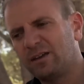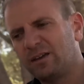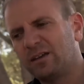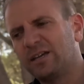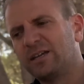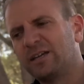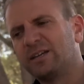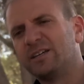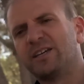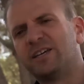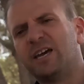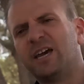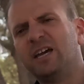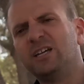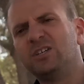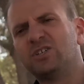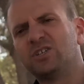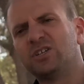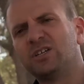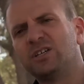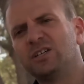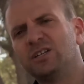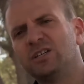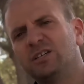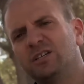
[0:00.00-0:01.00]

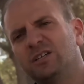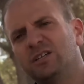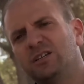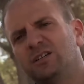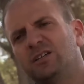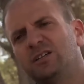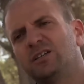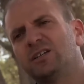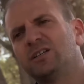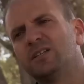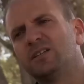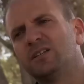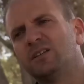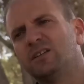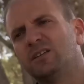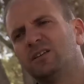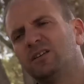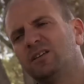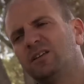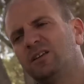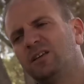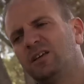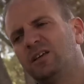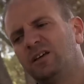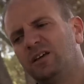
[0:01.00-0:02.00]
engaging
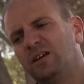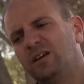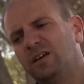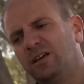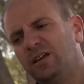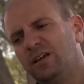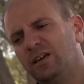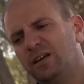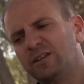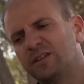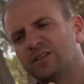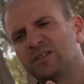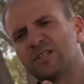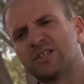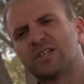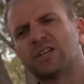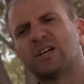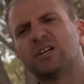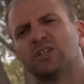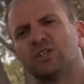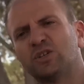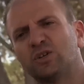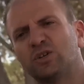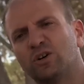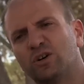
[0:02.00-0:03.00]
in a
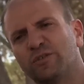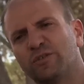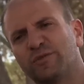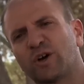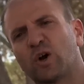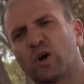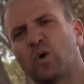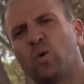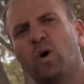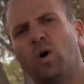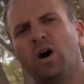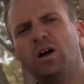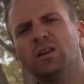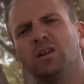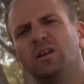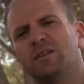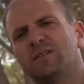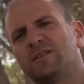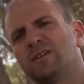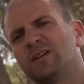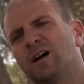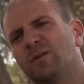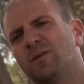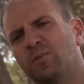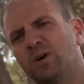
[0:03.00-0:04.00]
discussion of
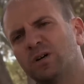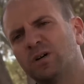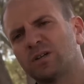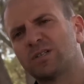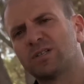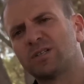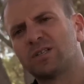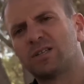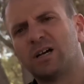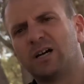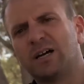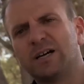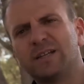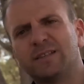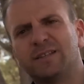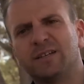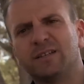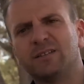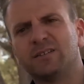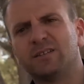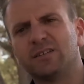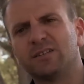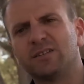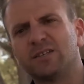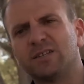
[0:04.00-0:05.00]
equality amongst
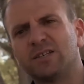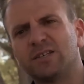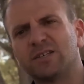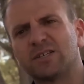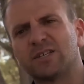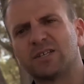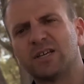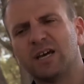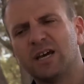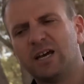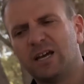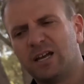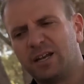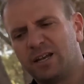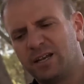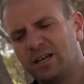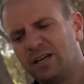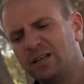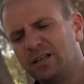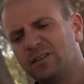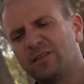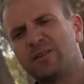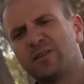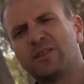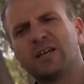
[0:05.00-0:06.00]
identities,
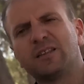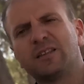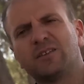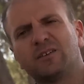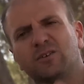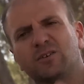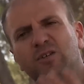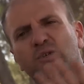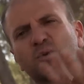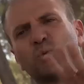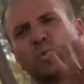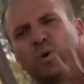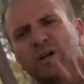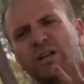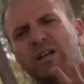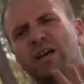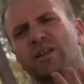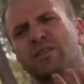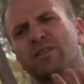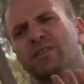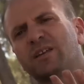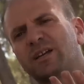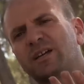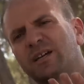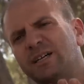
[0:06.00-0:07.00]
not that there is one
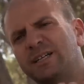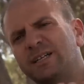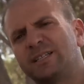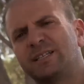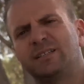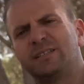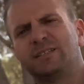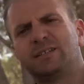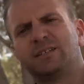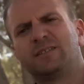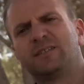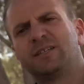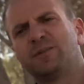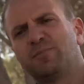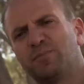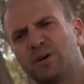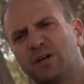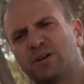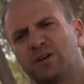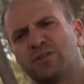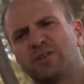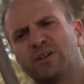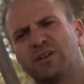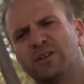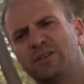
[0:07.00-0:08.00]
ethnic identity
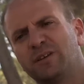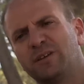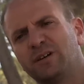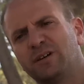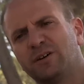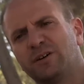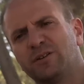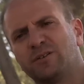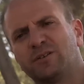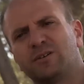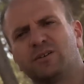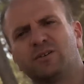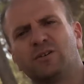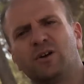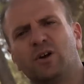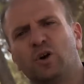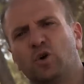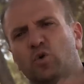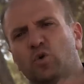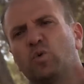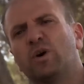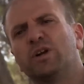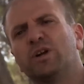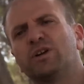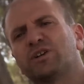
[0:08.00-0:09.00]
better than the other,
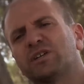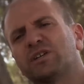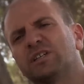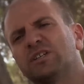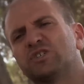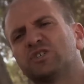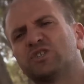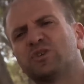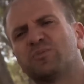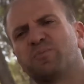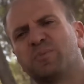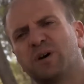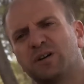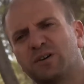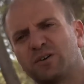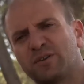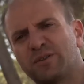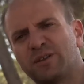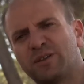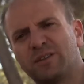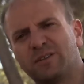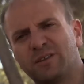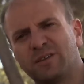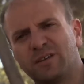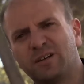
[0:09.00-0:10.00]
one religion better
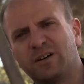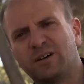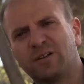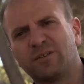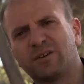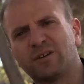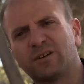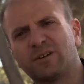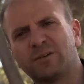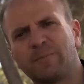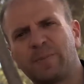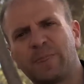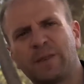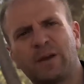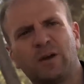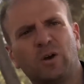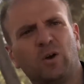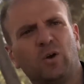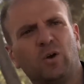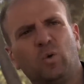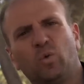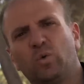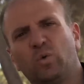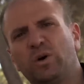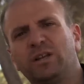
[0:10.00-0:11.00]
than the other,
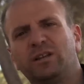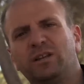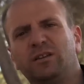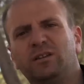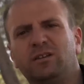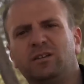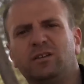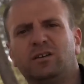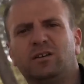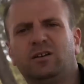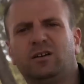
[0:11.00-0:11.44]
one